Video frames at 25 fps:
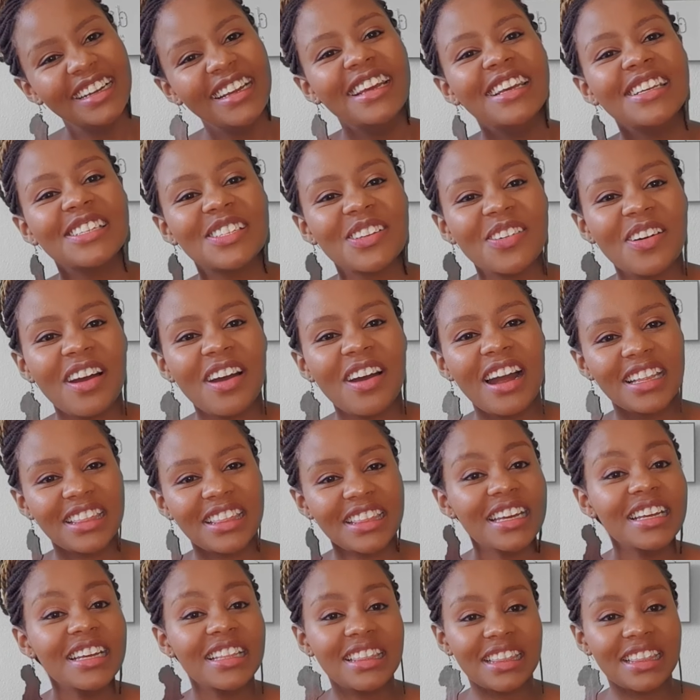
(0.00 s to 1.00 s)
So I
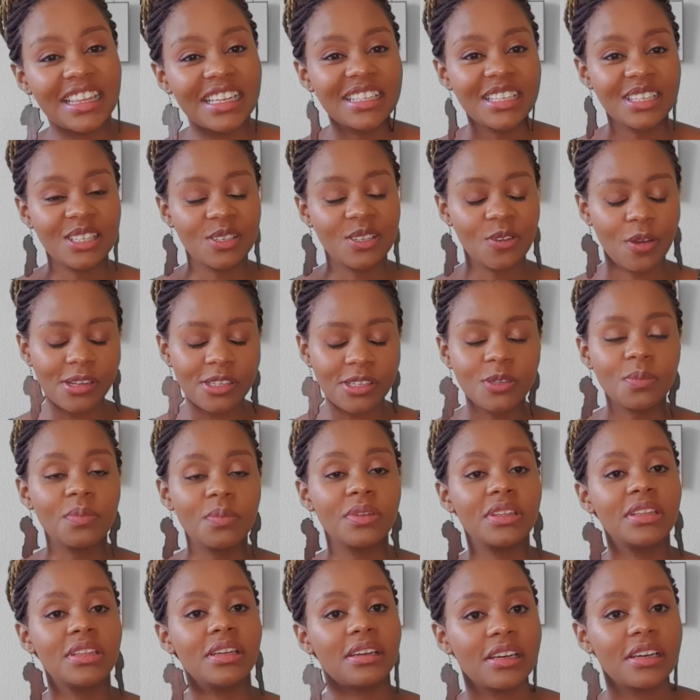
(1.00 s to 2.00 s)
think this is going to be
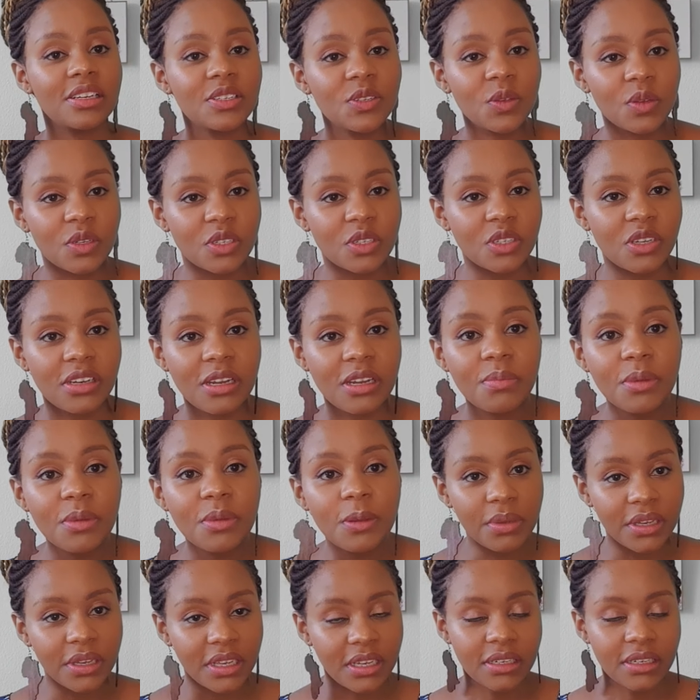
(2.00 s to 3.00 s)
the last question. Let me
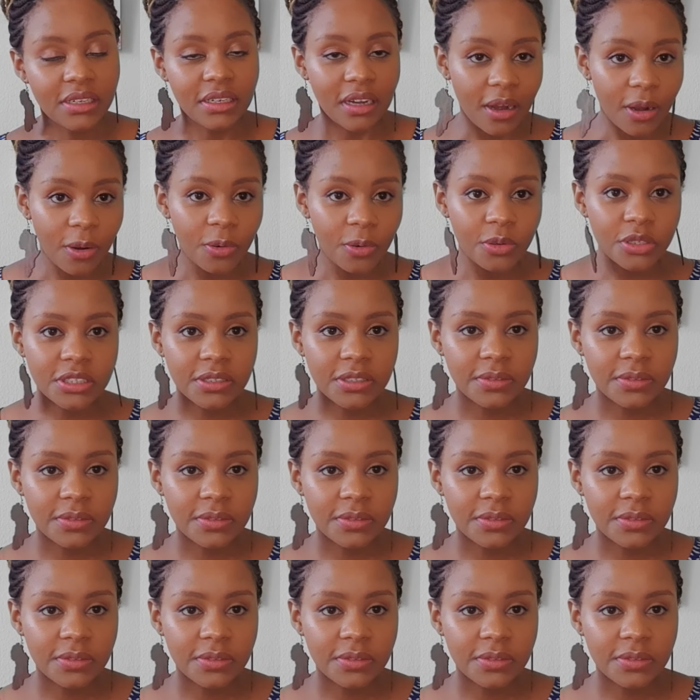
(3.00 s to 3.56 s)
pick it out.